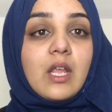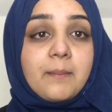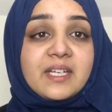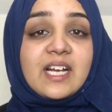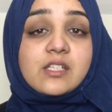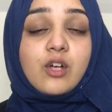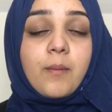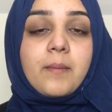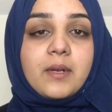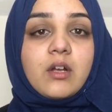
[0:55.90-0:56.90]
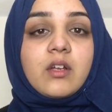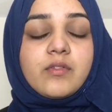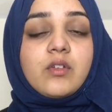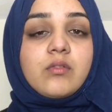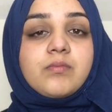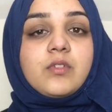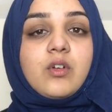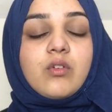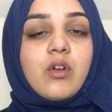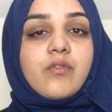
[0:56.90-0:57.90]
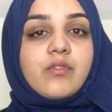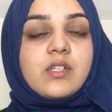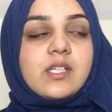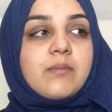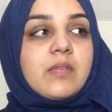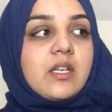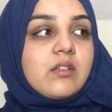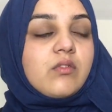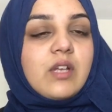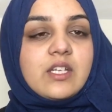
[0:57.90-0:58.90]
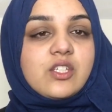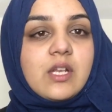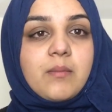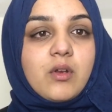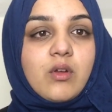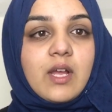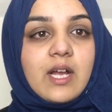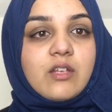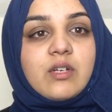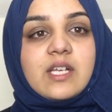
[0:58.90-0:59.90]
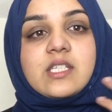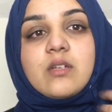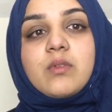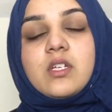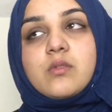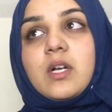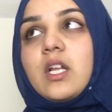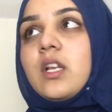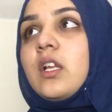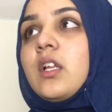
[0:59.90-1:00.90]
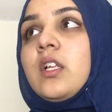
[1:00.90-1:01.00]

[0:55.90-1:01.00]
mean, guys, comment below if you, you know, go through the same thing, and or, like, just let me know, like, how you guys deal with it as well.